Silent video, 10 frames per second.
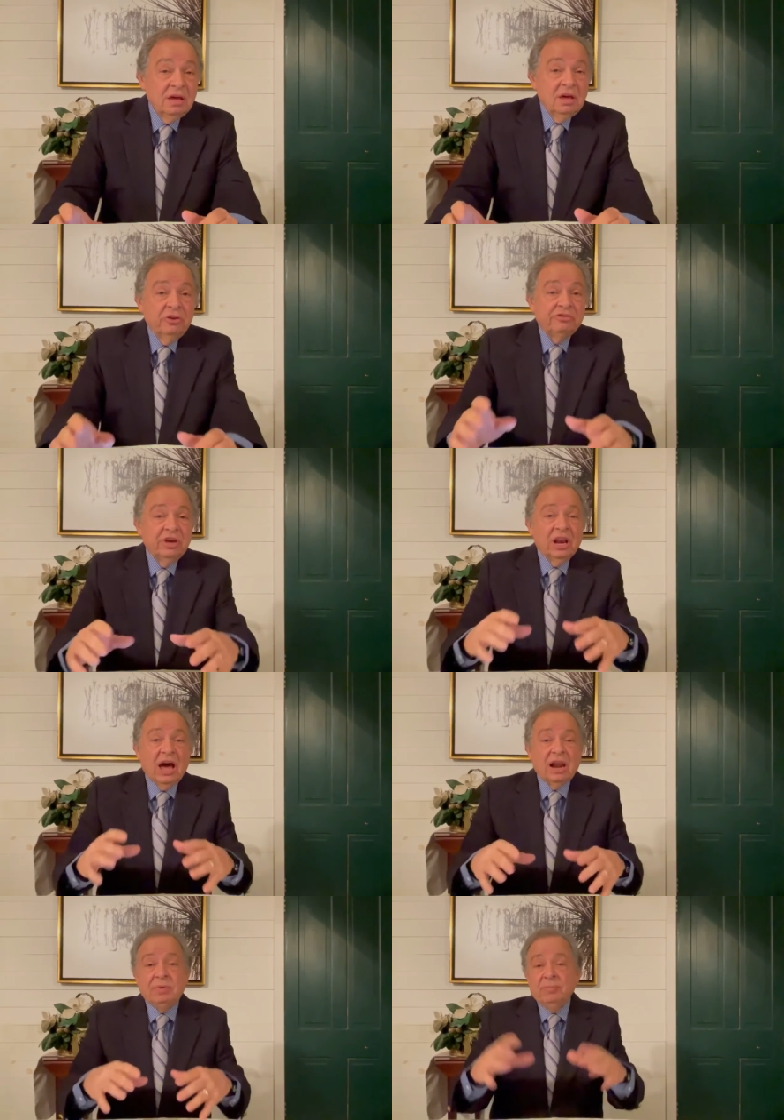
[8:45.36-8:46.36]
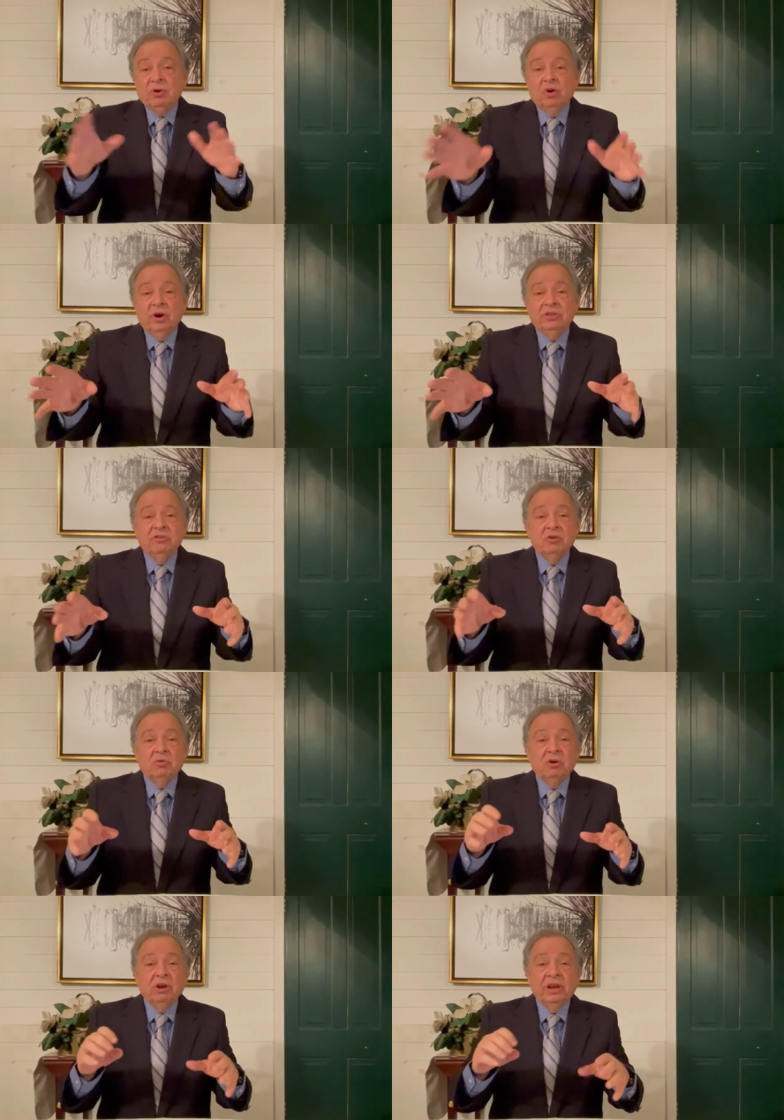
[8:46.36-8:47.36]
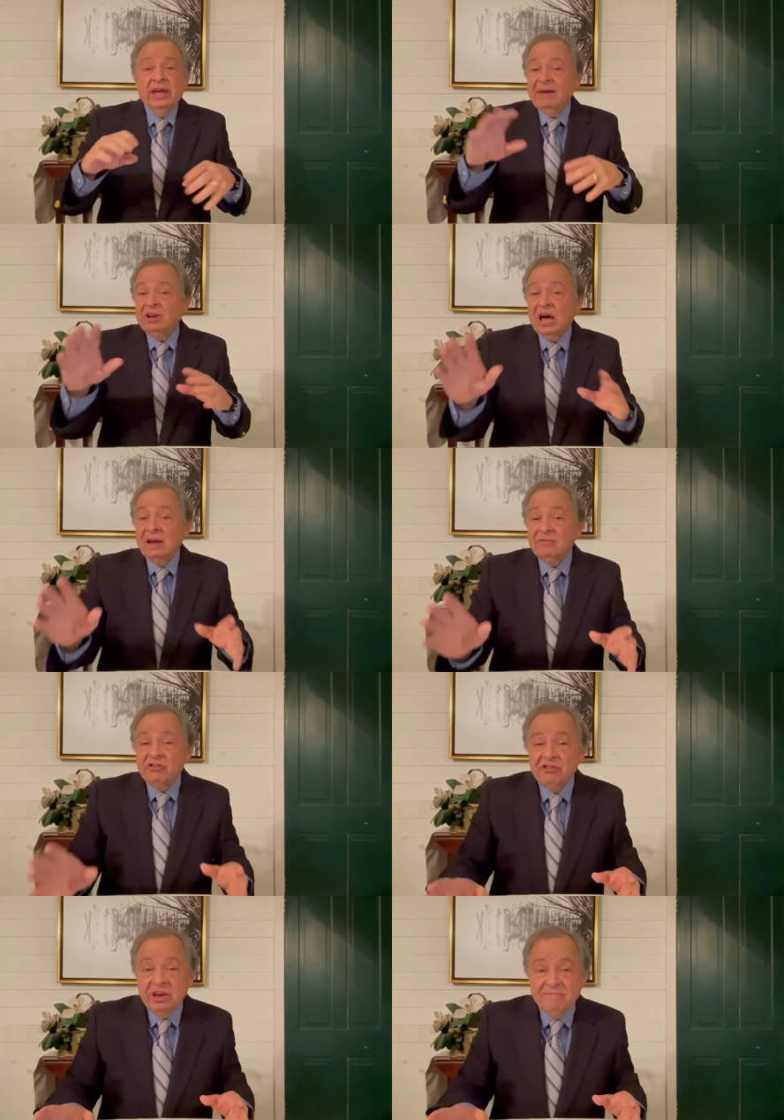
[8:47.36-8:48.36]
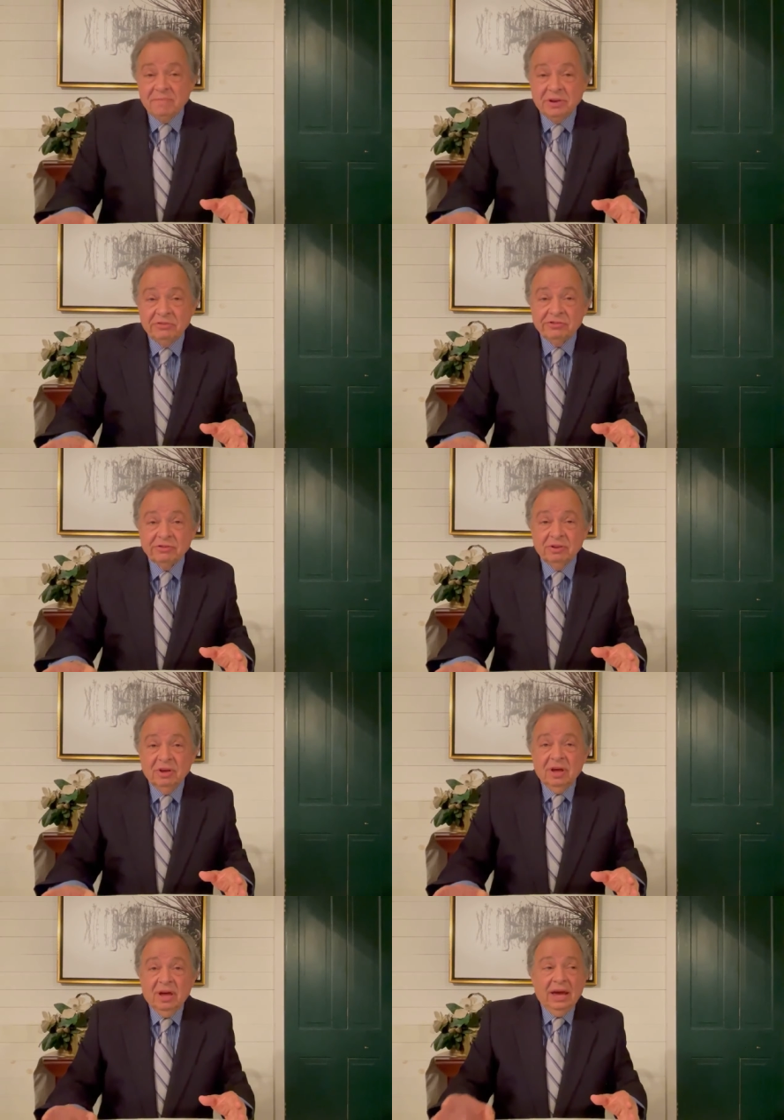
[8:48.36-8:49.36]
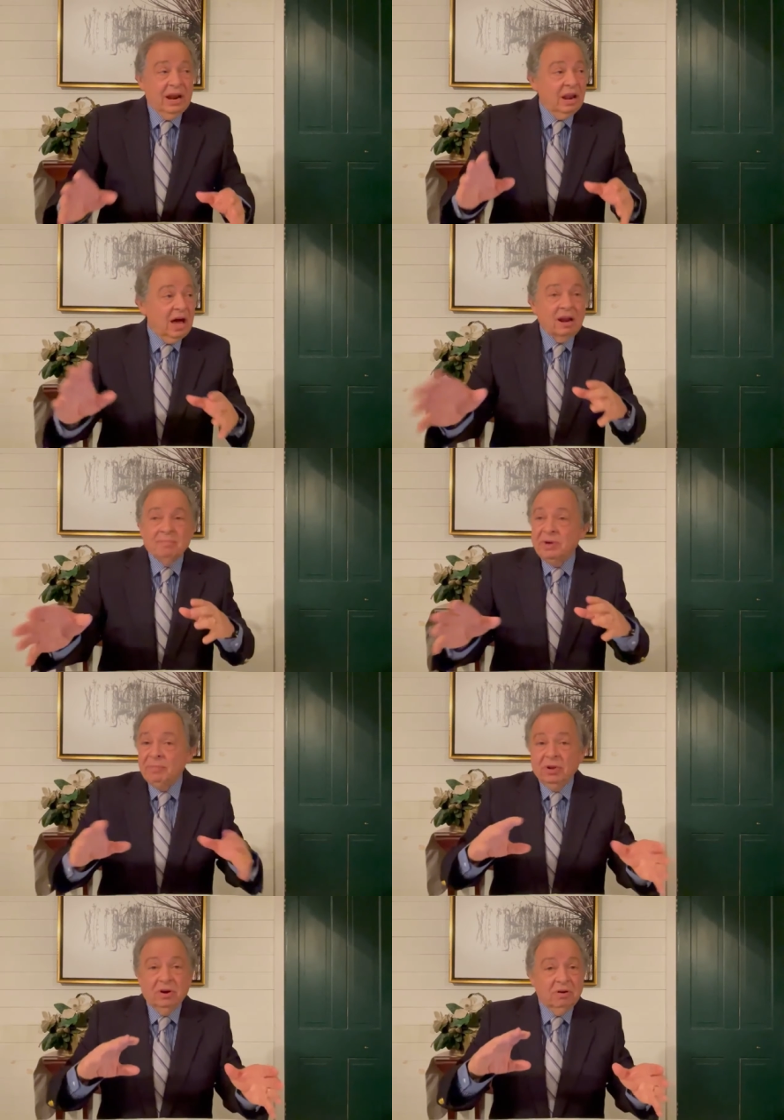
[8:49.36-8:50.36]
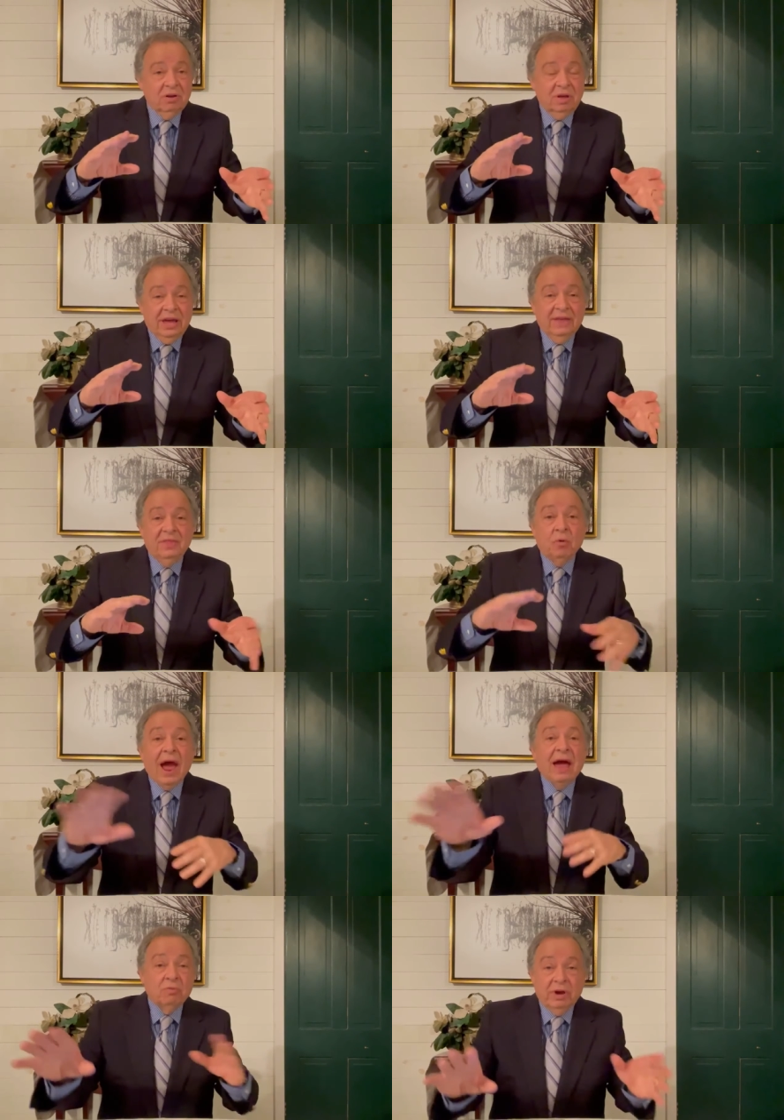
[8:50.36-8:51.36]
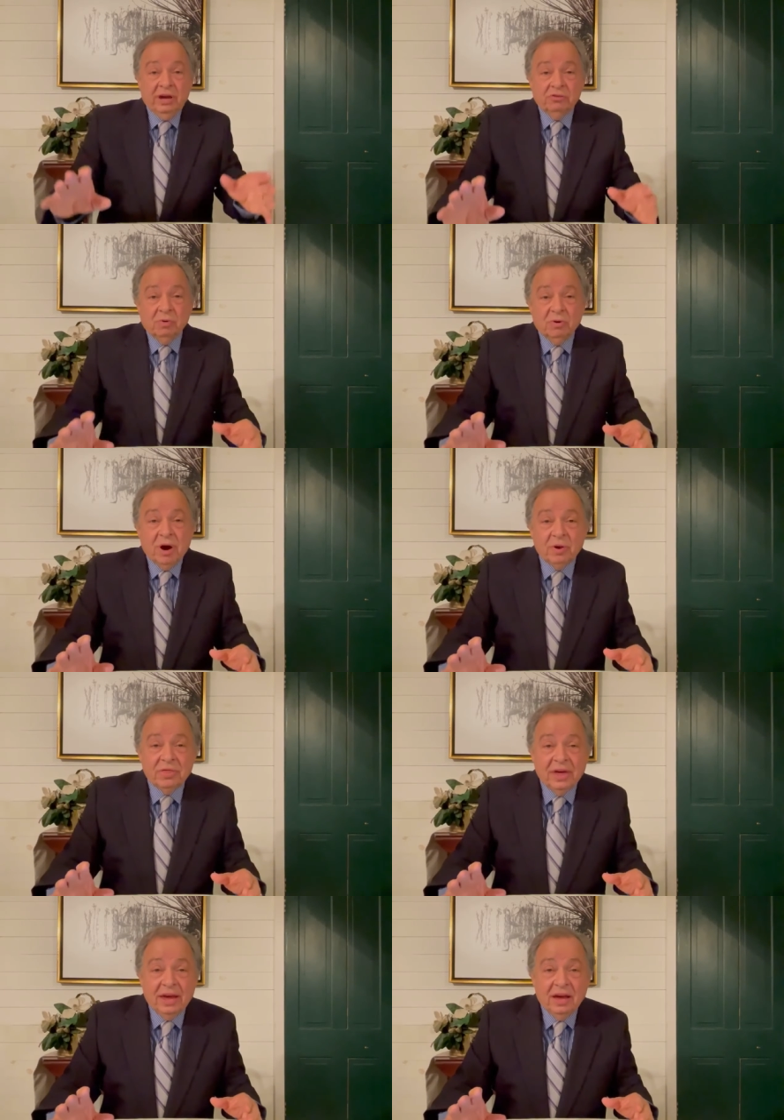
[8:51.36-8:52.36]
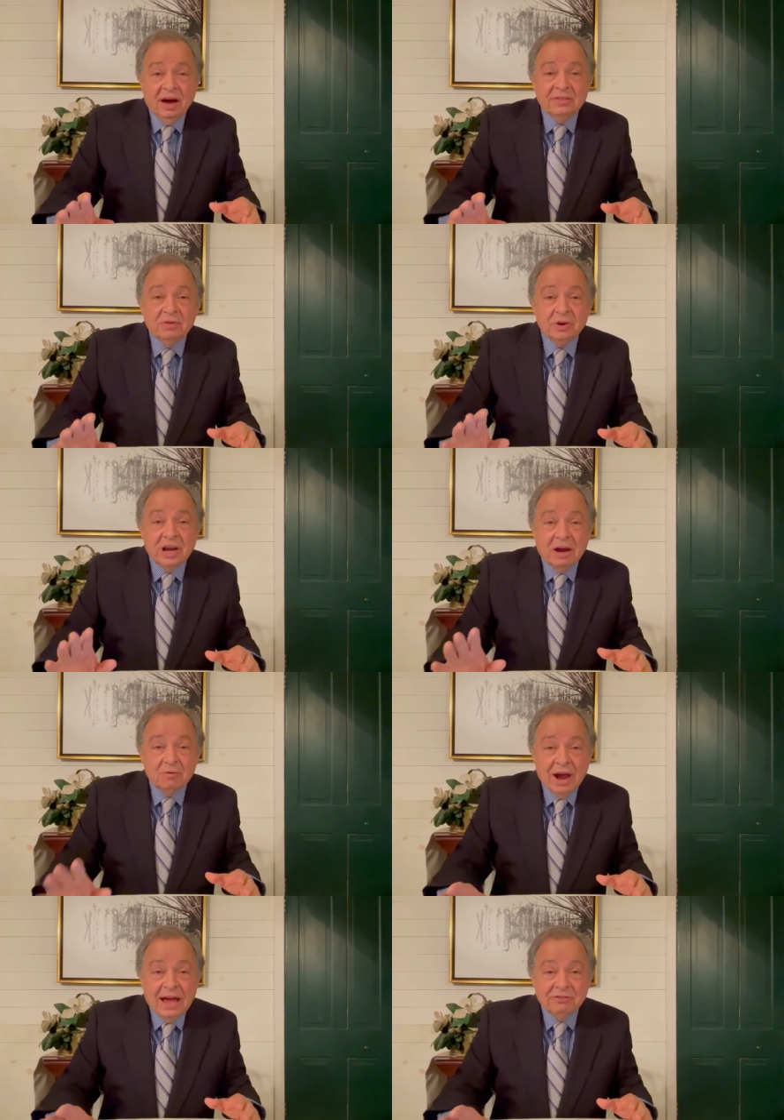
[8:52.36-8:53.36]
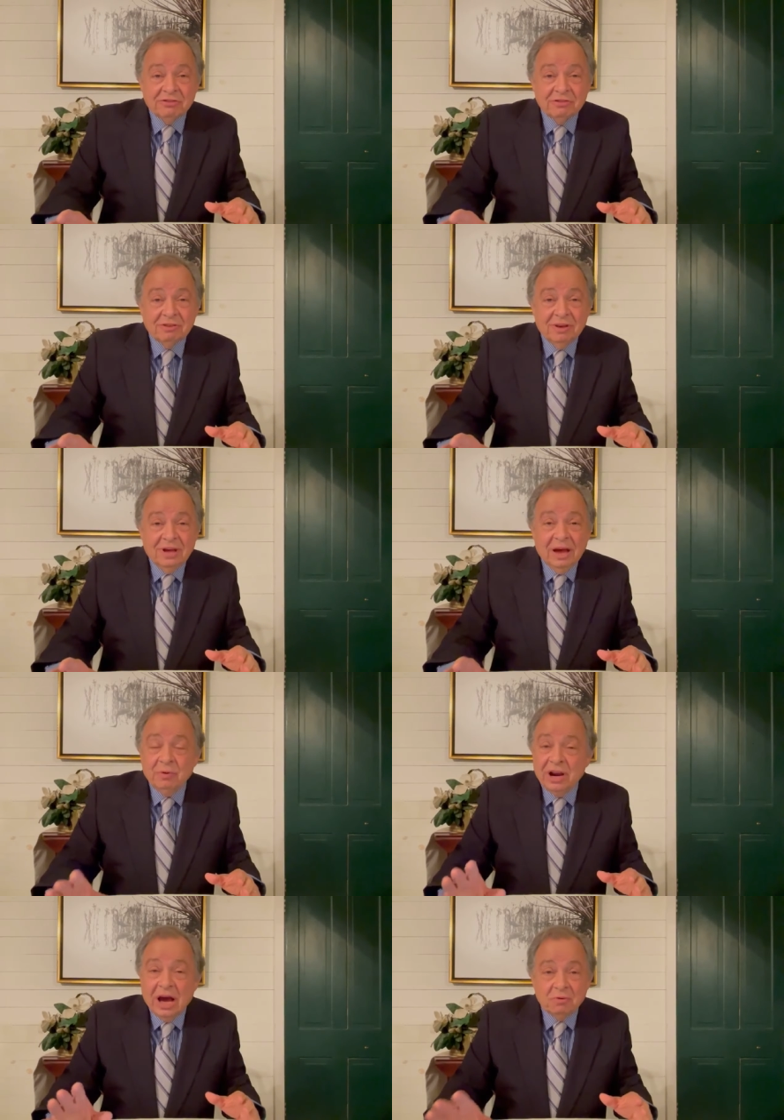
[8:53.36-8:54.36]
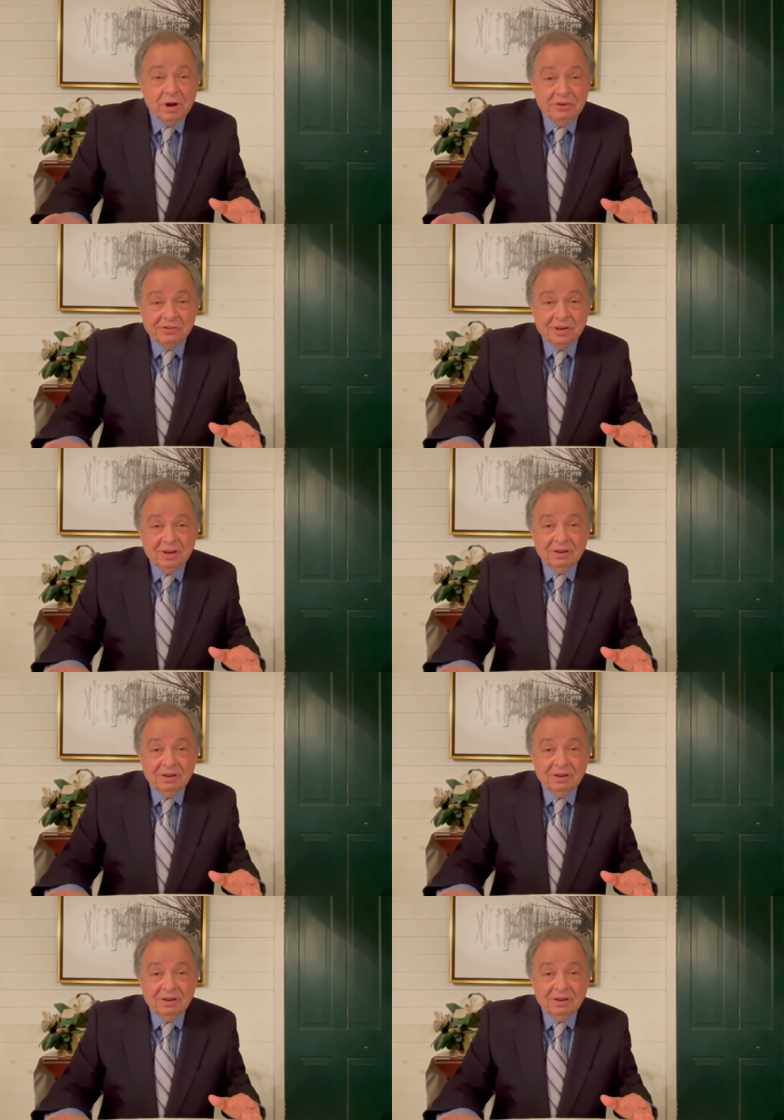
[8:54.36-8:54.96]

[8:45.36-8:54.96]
You see, a lot of people go into the world and they have a lot of achievements, and a lot of people are in the rat race. Well, I want to thank God that we're not rats and we're not racing